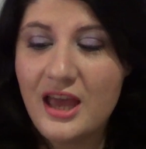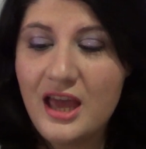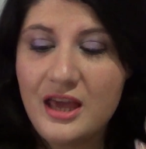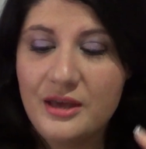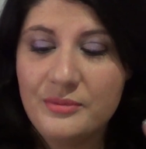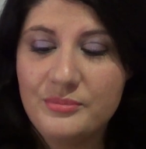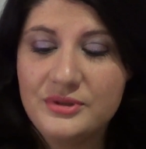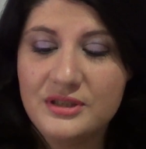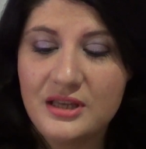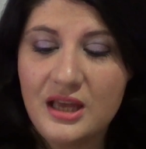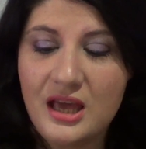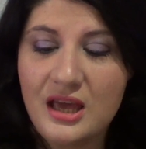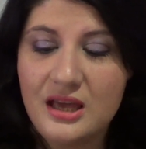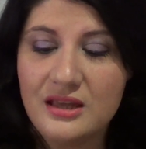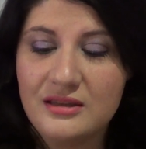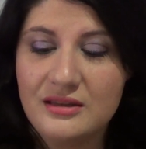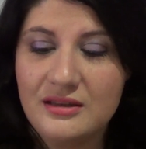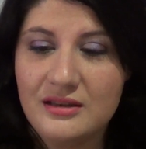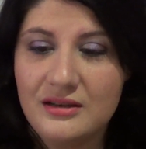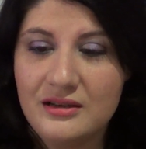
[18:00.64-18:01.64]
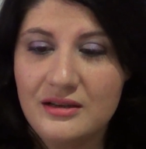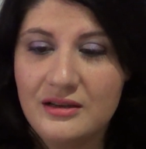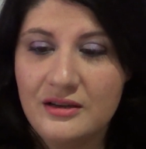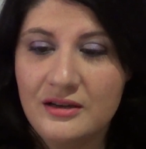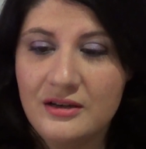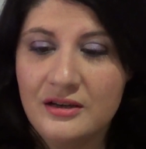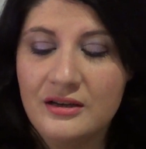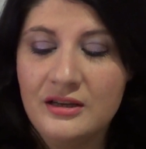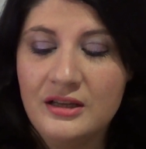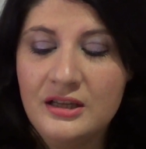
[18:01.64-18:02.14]
games, and
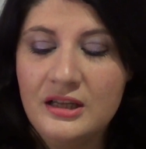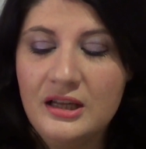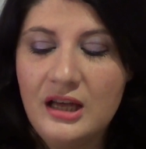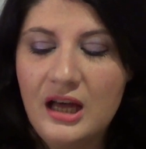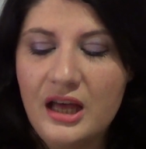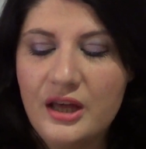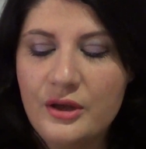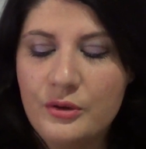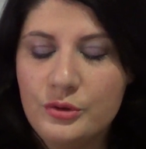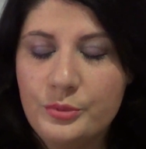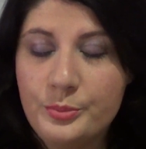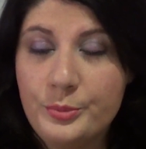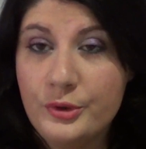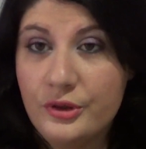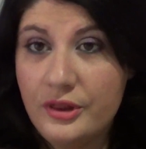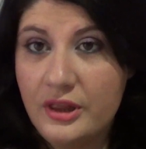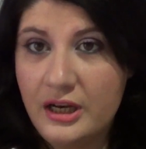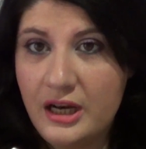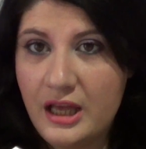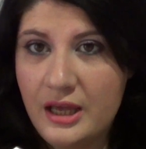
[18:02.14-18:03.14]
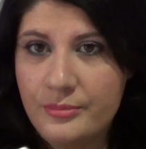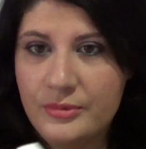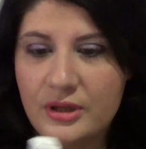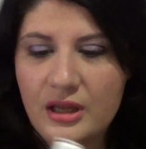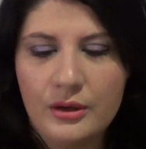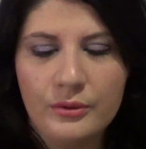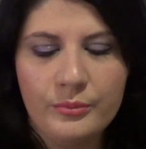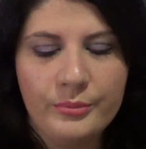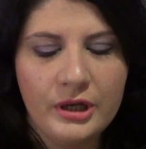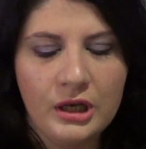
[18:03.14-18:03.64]
I will put the name
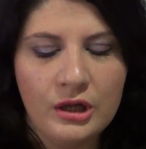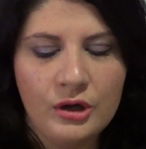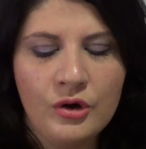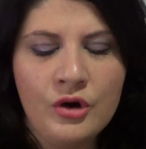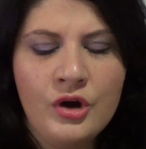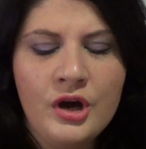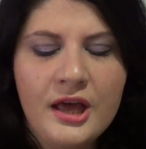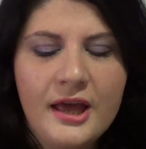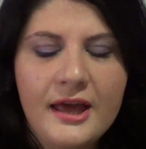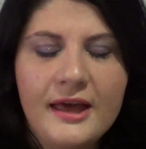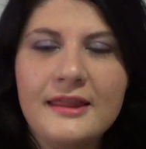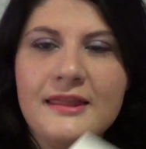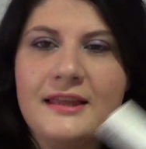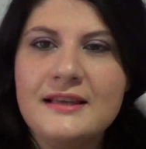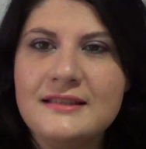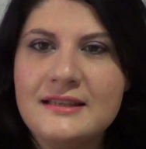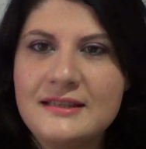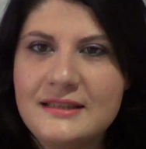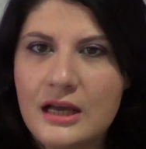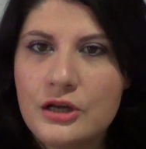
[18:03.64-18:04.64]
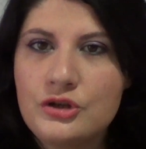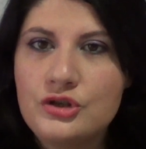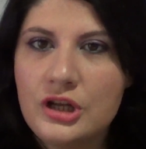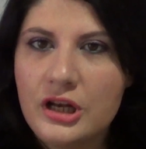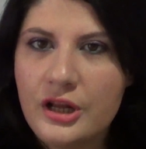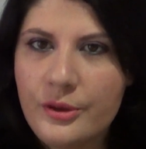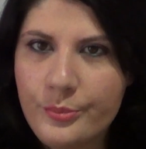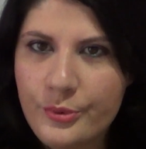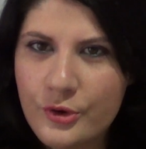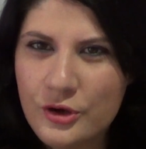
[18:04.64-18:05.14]
down below. And this is
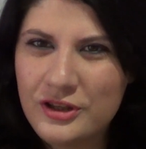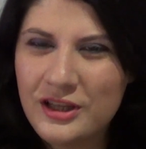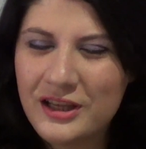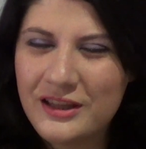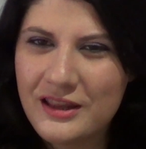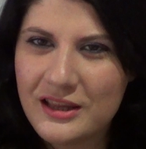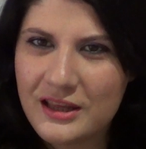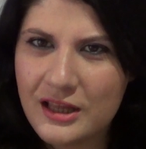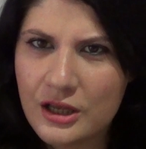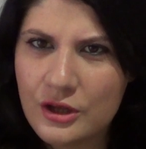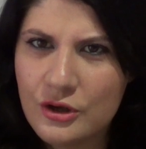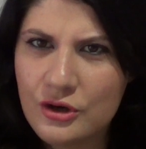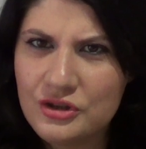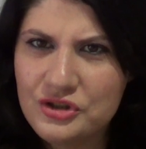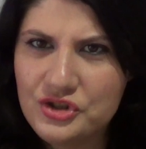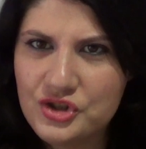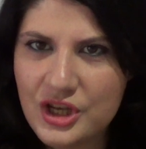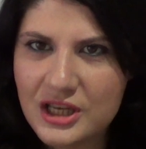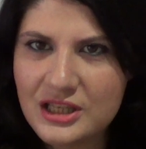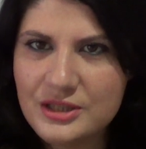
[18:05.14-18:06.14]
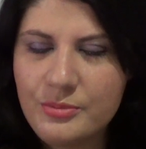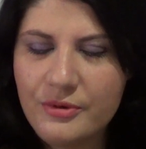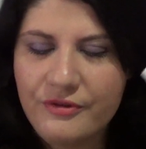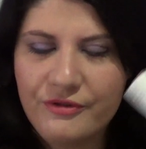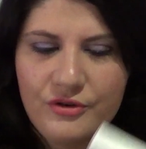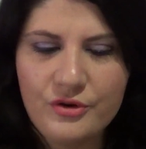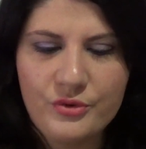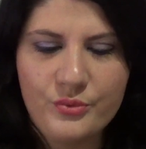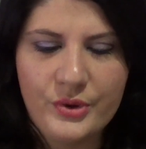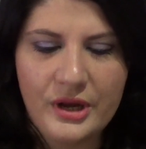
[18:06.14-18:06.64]
actually a product that I got just
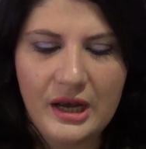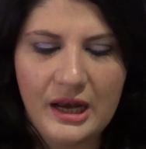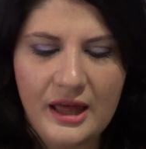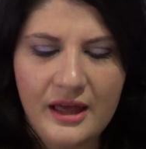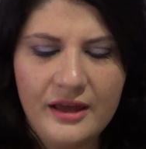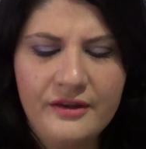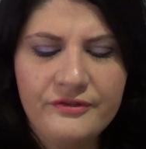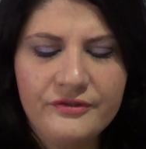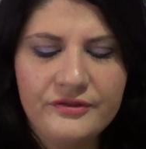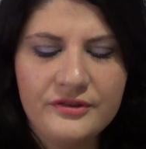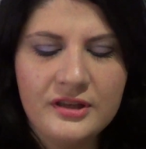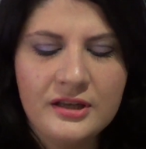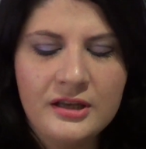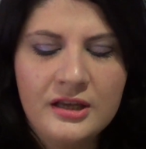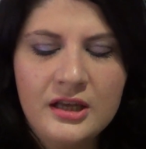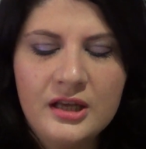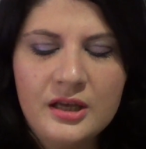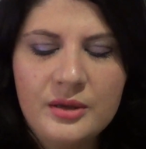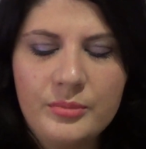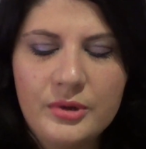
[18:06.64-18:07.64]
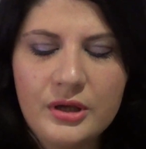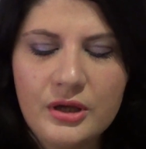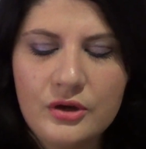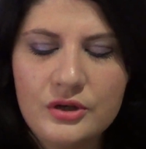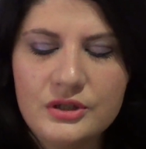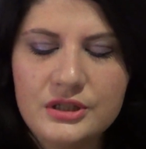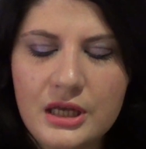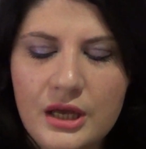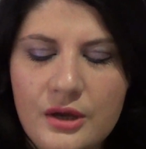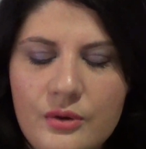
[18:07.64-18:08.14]
before we left,
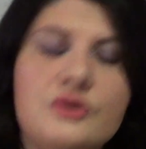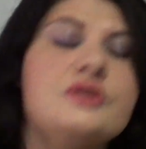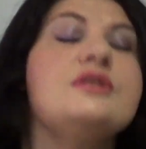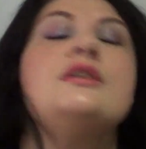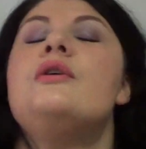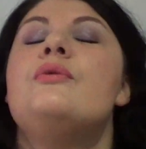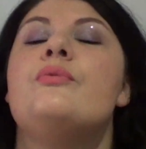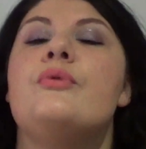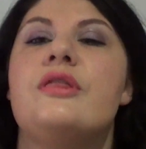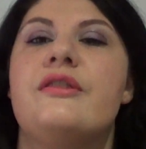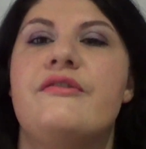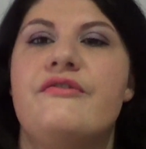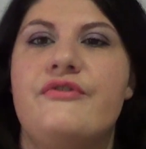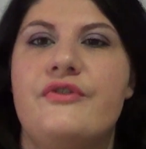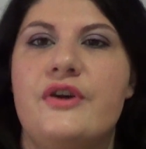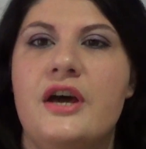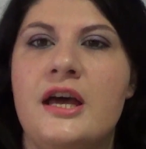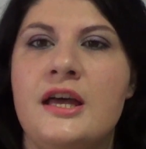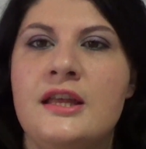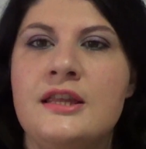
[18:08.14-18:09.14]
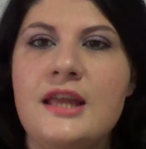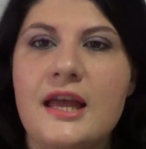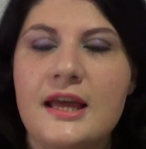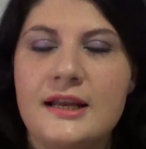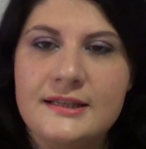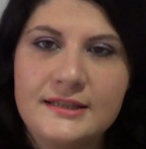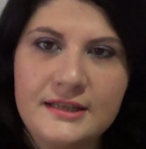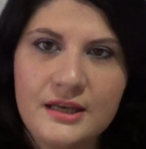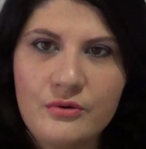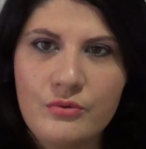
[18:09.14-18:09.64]
because I was there with a friend
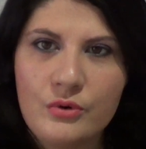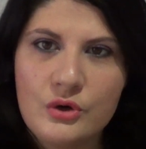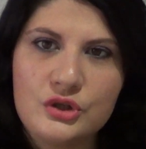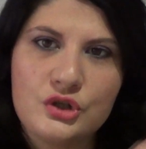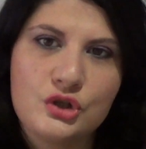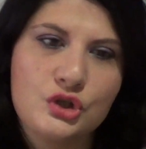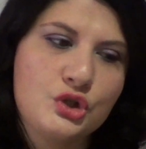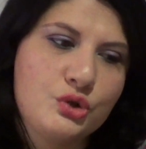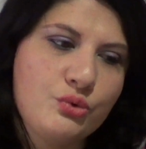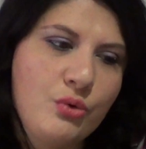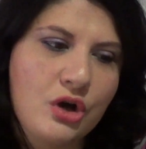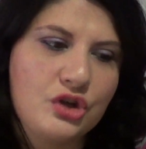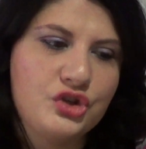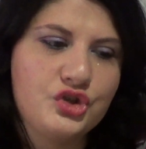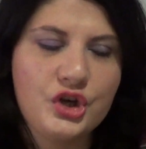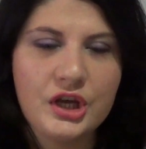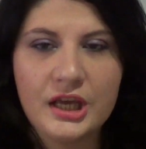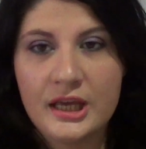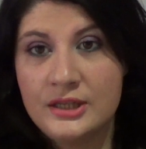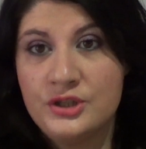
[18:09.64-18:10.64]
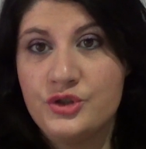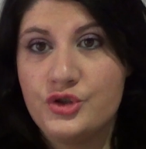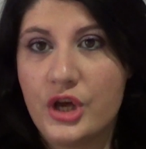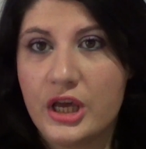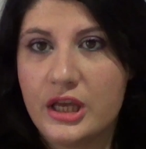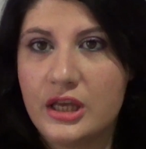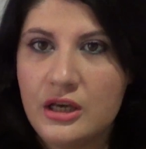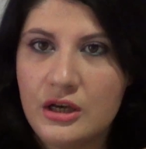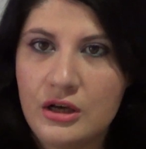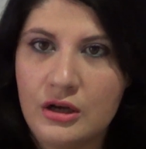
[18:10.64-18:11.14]
and she was swatching and
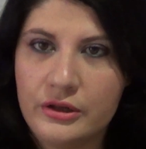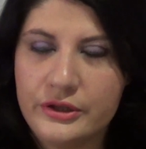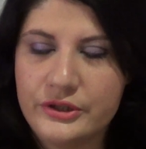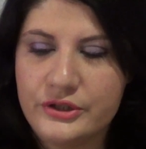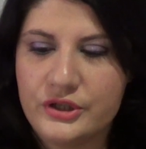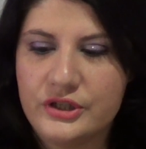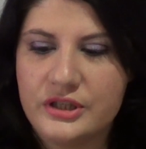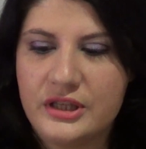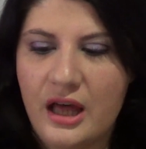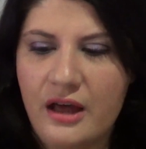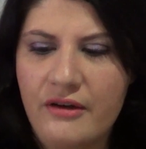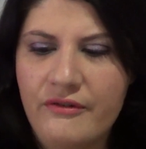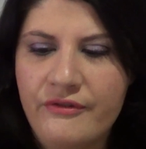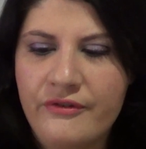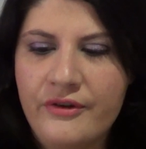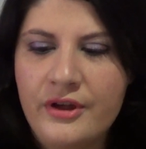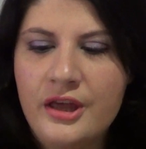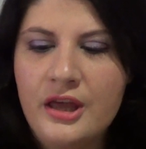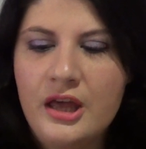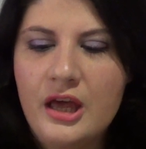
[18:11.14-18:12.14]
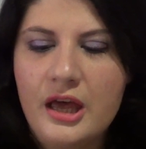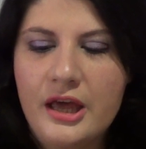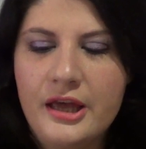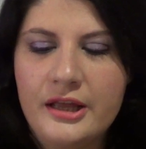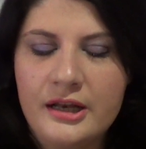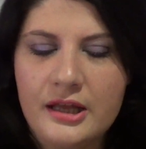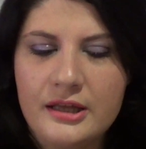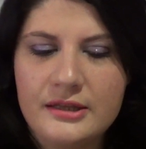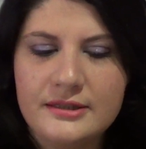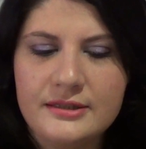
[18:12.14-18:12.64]
checking also stuff.
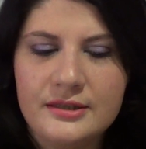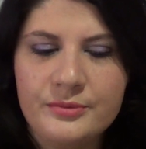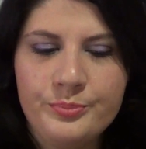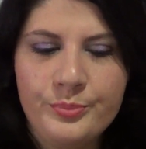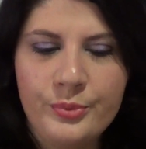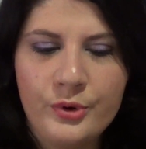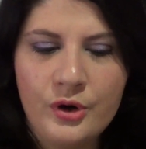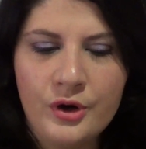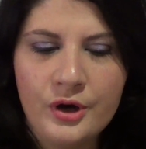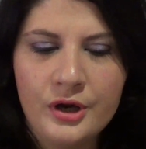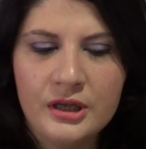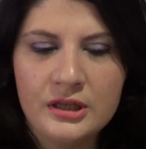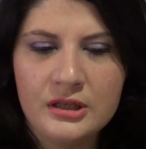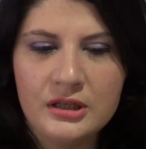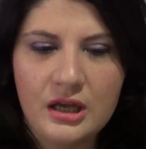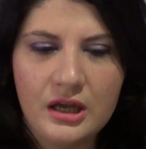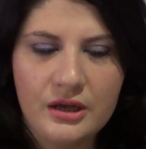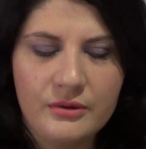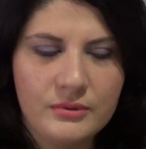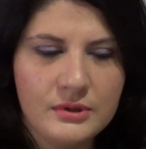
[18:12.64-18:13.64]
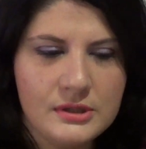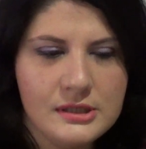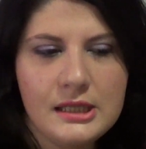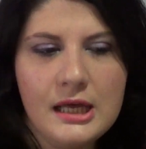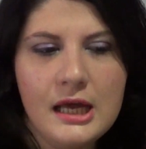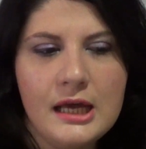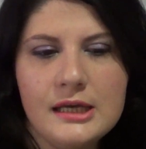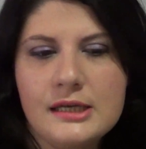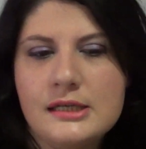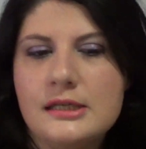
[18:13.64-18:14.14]
And at some point I was
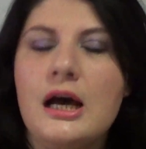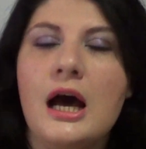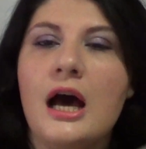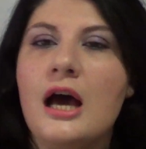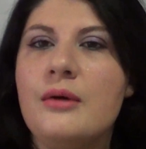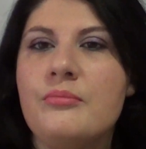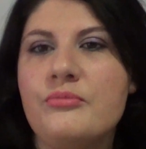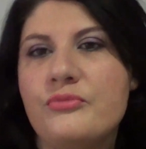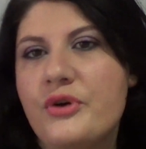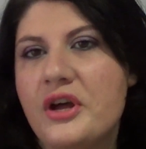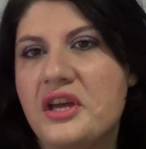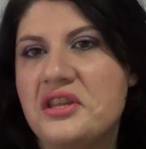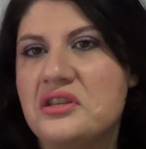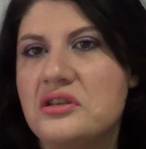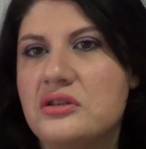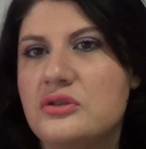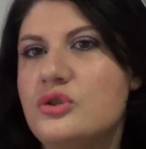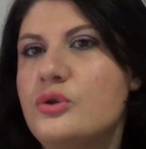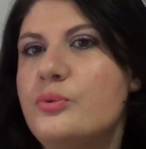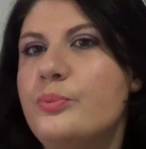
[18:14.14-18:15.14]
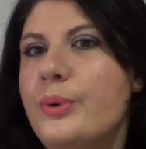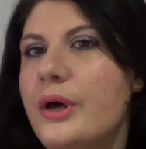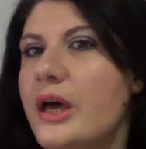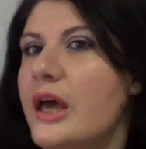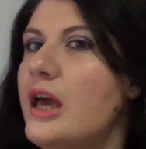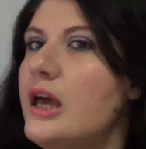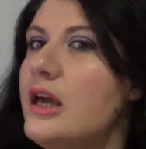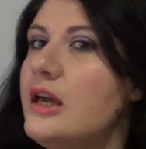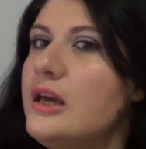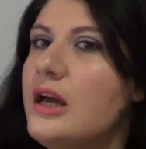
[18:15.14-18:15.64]
like, I'm ready to
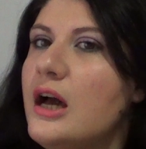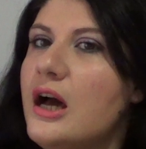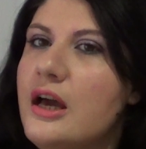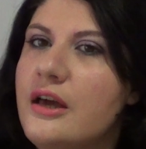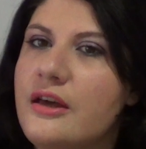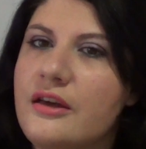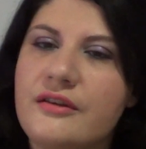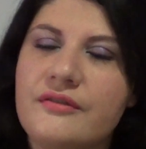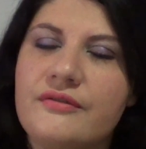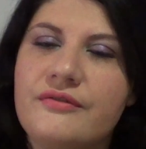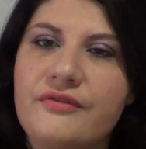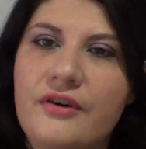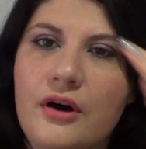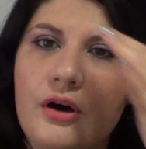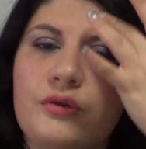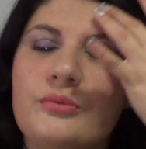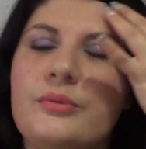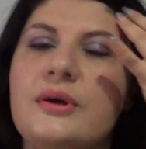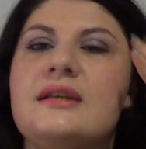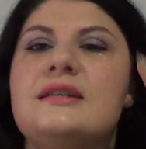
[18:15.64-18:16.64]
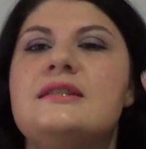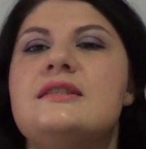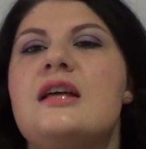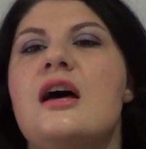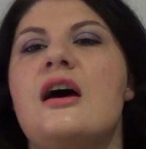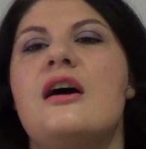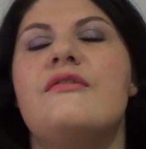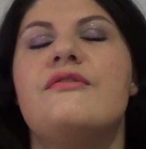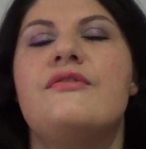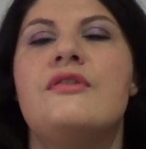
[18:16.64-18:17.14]
pay. I found my
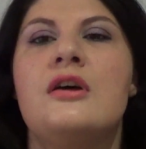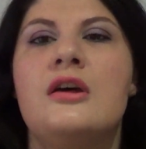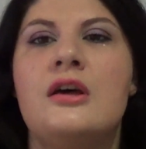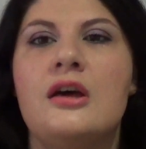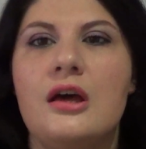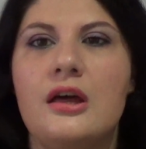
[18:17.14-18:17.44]
stuff.